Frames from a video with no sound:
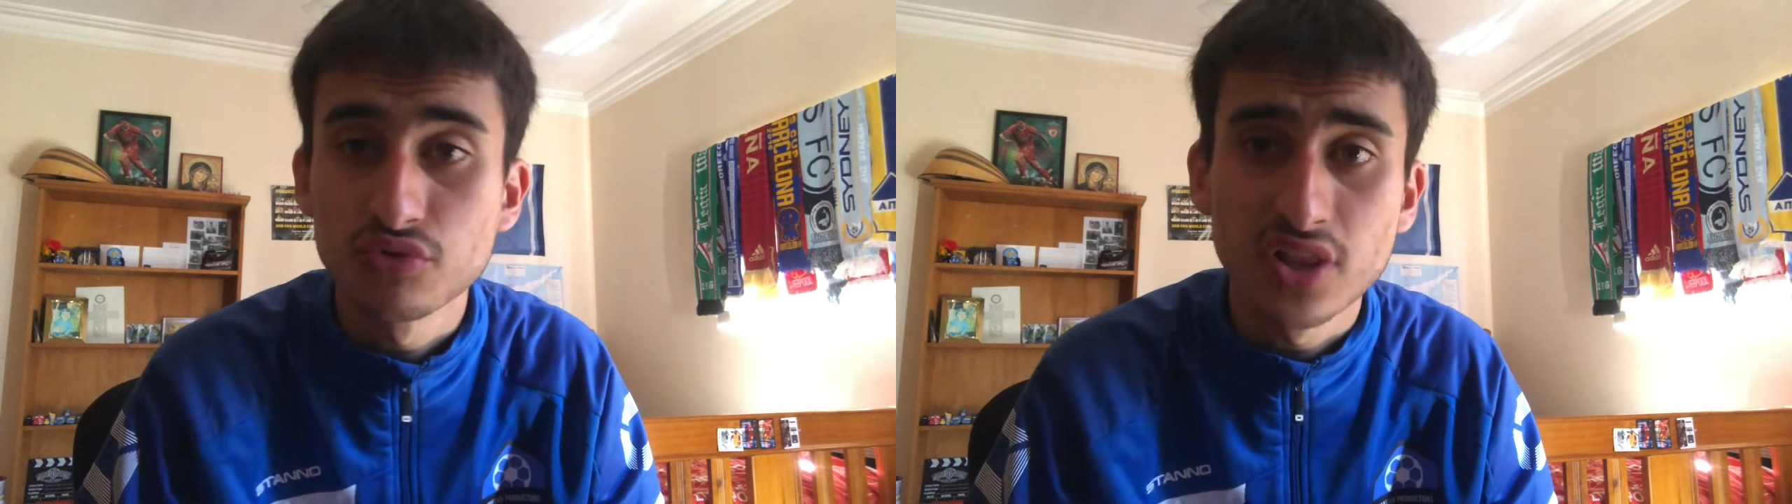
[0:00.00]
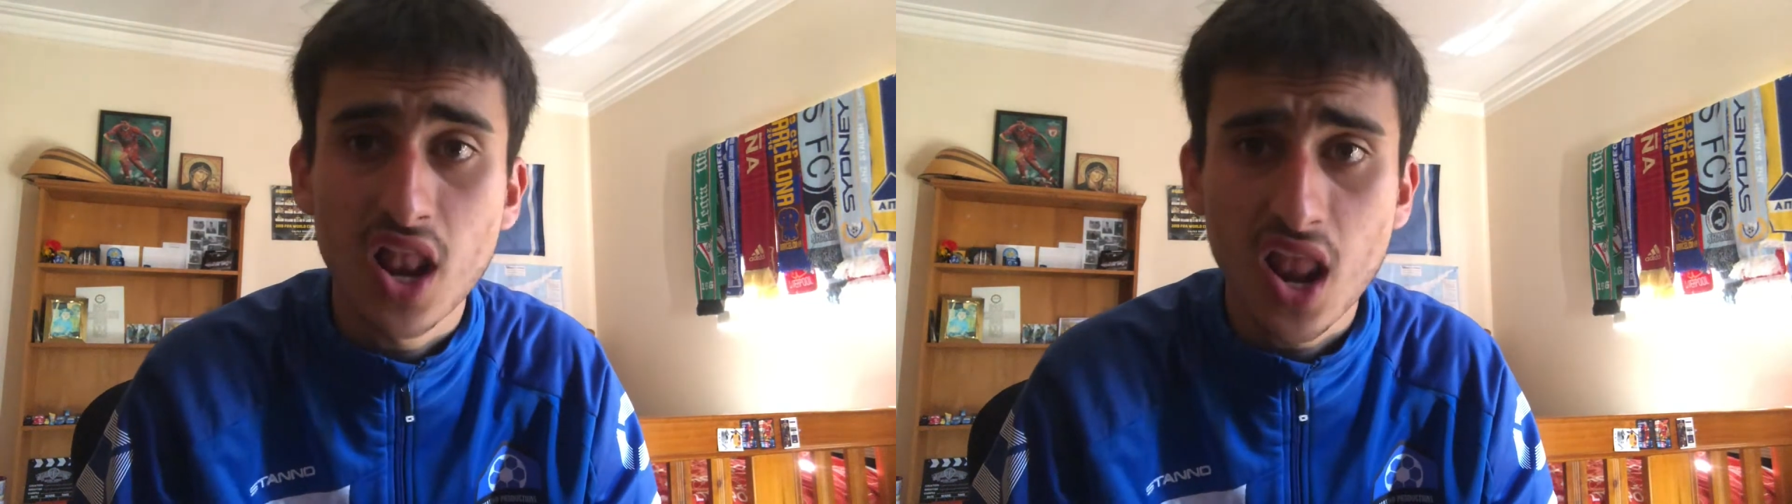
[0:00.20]

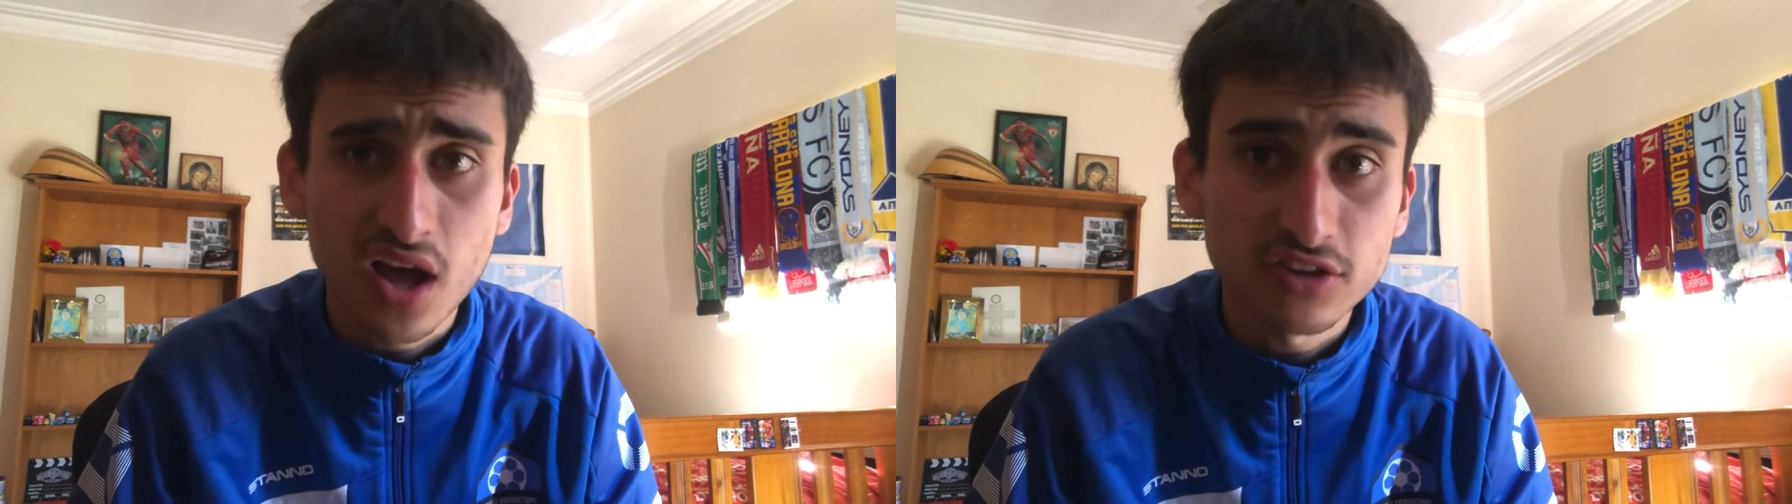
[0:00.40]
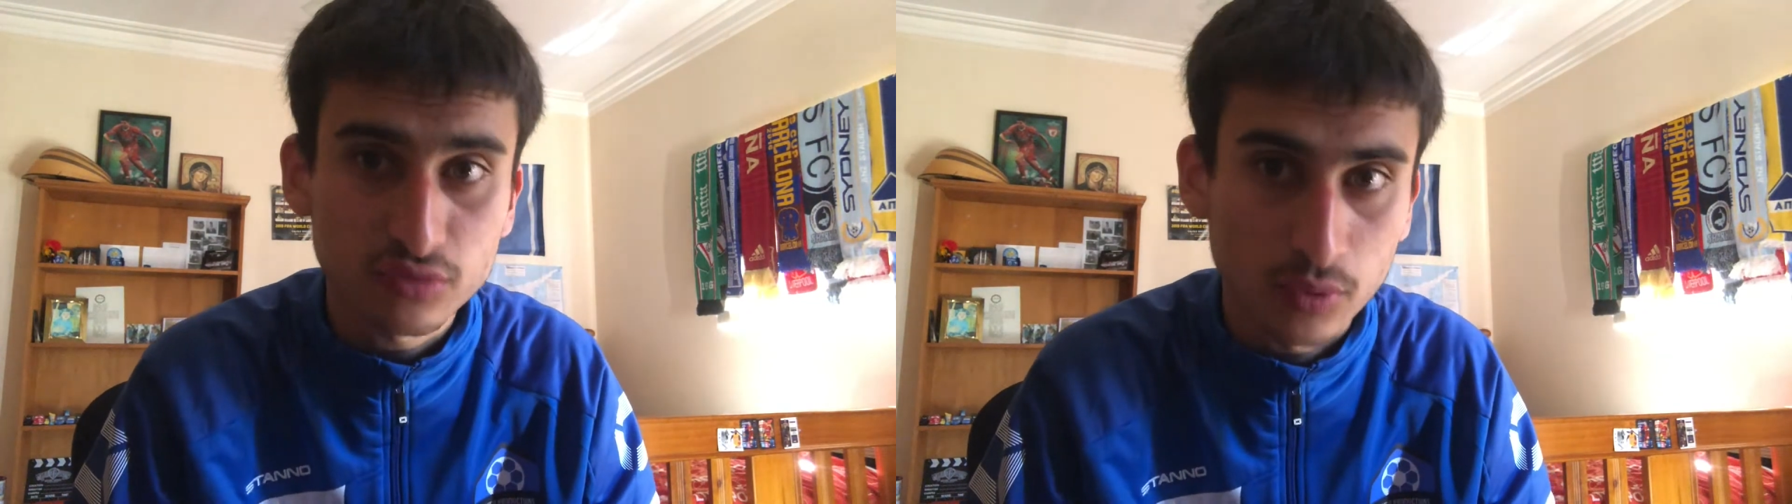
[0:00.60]
the
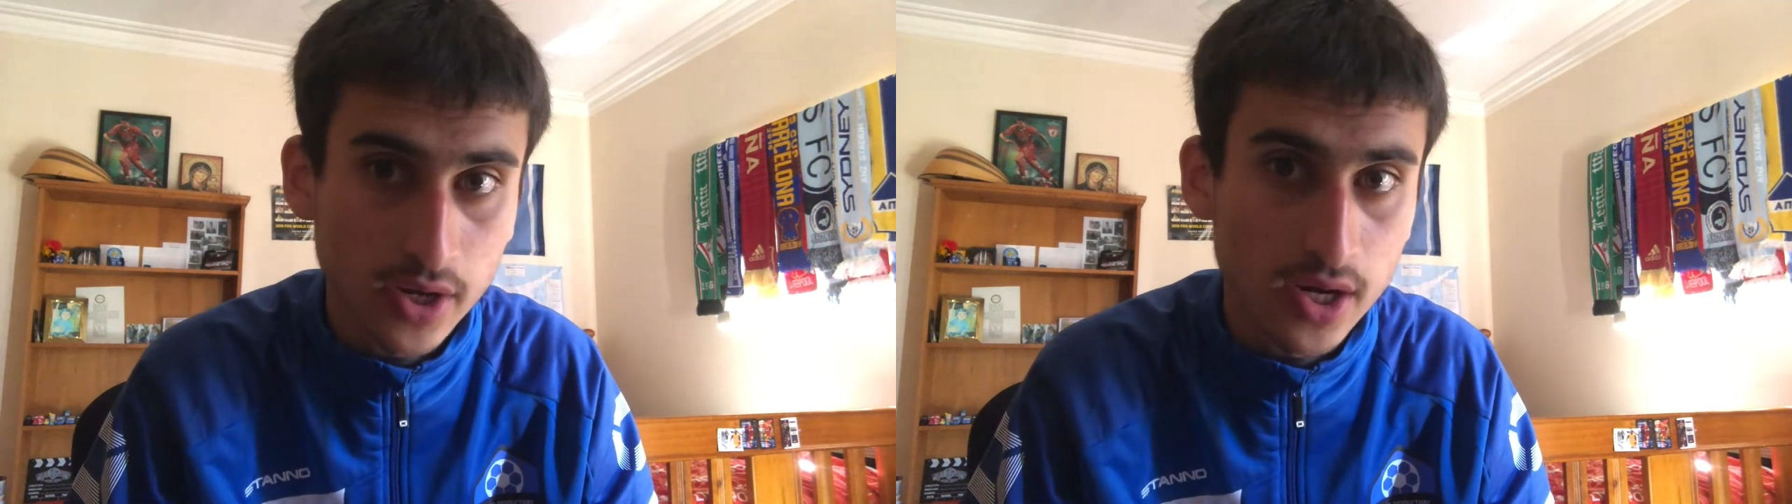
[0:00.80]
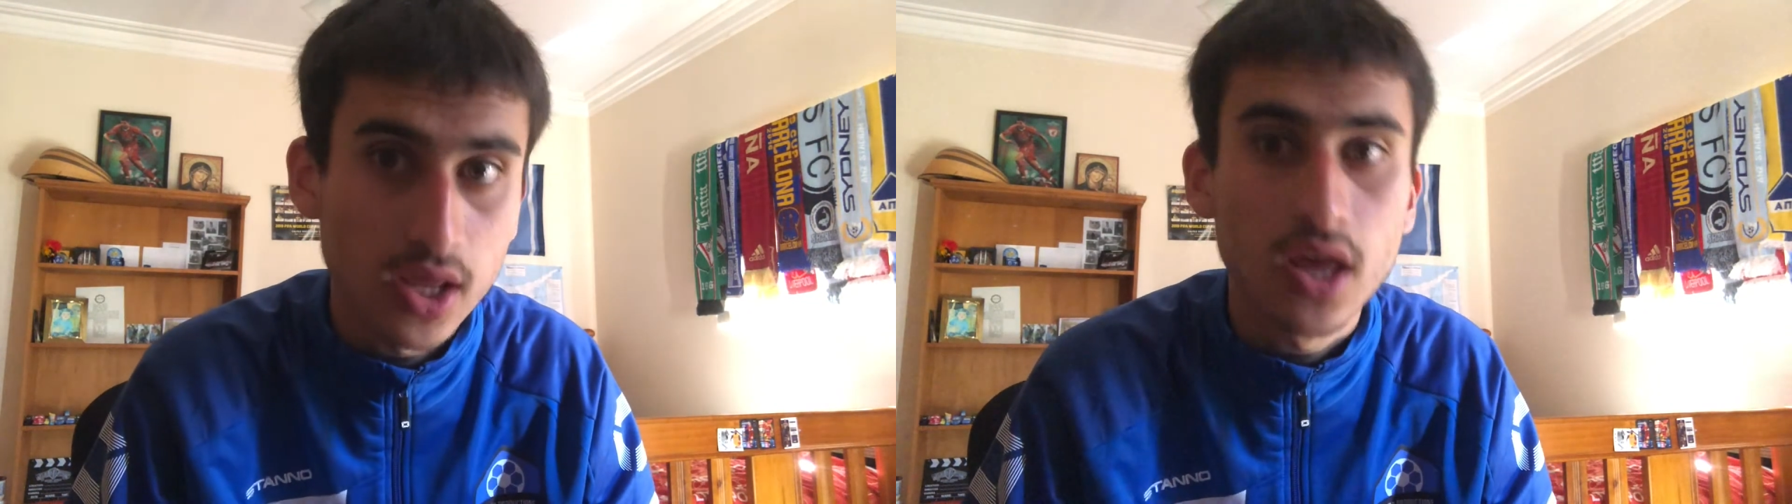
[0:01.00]
last one.